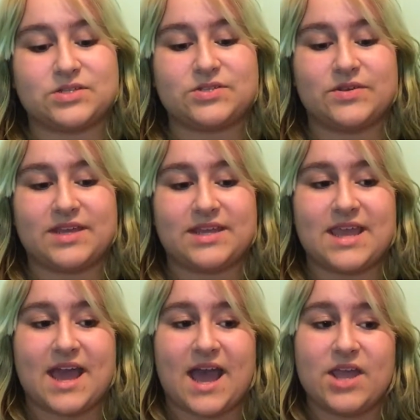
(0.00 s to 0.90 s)
so,
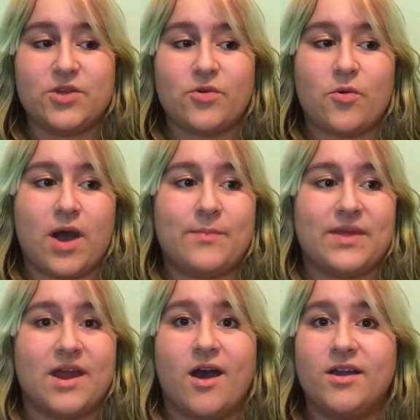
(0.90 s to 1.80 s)
yeah, I go up
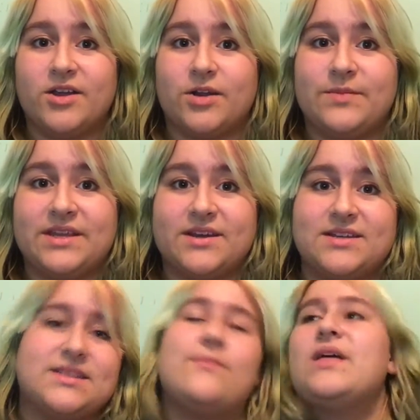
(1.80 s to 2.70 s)
and hug her
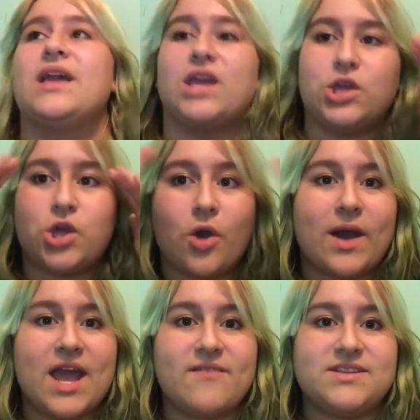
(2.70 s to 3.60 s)
because I'm like, yo,
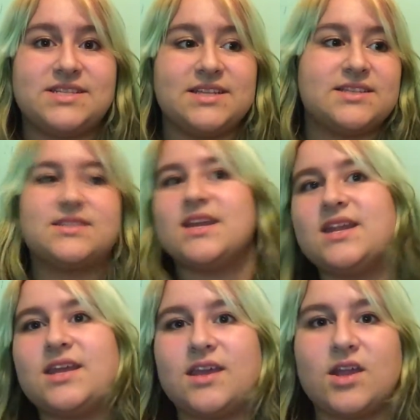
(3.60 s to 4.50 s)
I haven't seen this
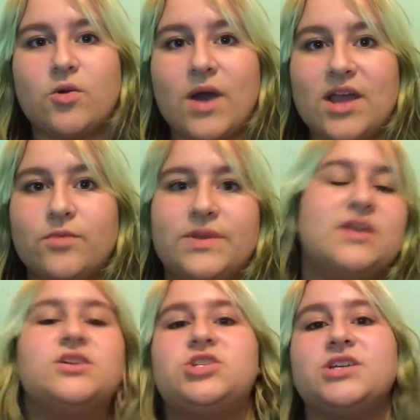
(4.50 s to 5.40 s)
lady in a while
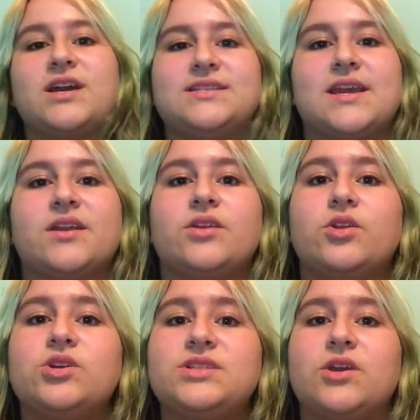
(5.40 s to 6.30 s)
because she got taken to the
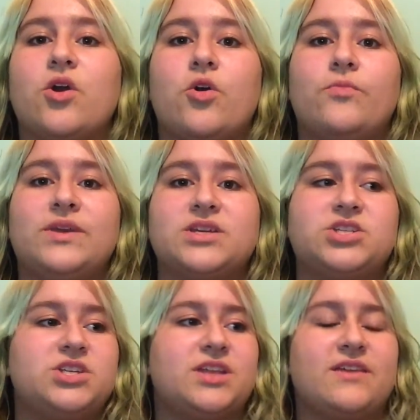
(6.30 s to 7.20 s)
nursing home because
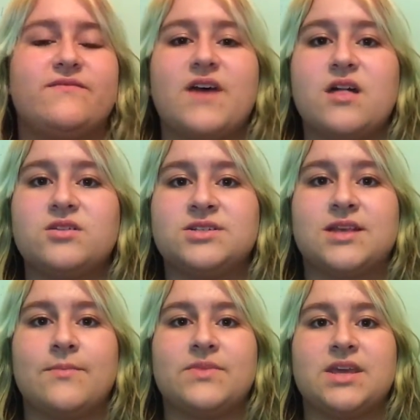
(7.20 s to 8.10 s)
she, like, fell or
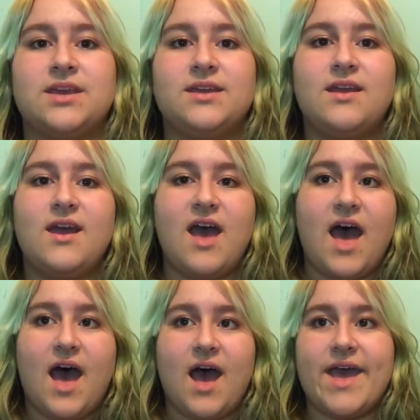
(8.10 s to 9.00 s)
something.
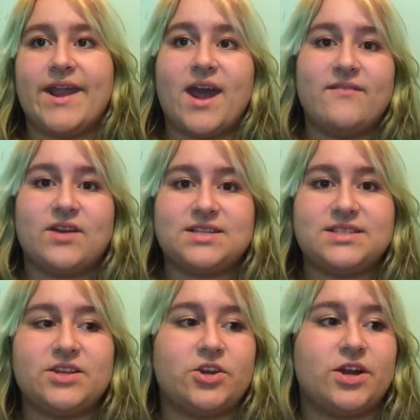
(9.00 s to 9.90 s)
And I have not
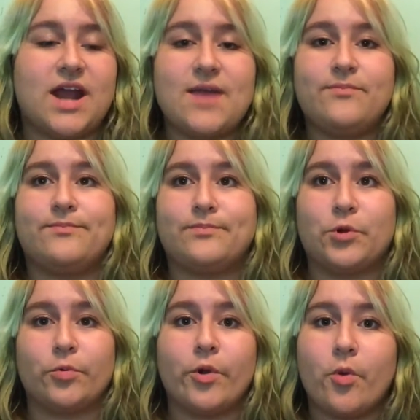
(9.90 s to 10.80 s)
seen her, and I
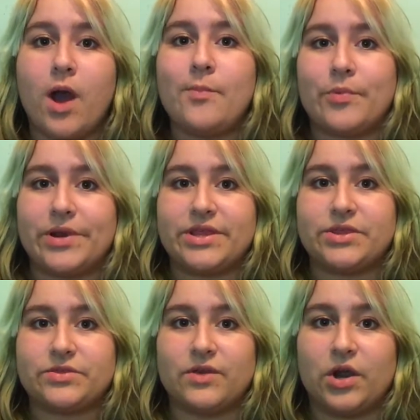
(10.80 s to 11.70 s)
grew up
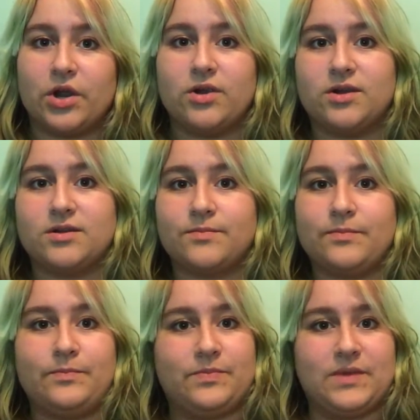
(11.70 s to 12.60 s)
with her
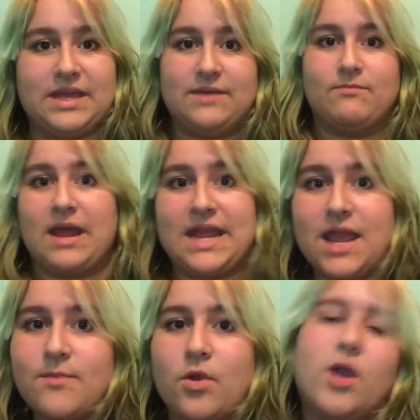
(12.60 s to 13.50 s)
being my
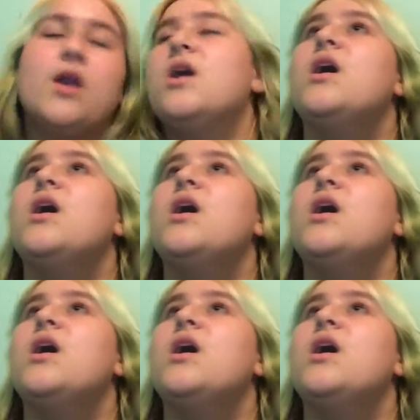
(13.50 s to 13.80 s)
neighbor.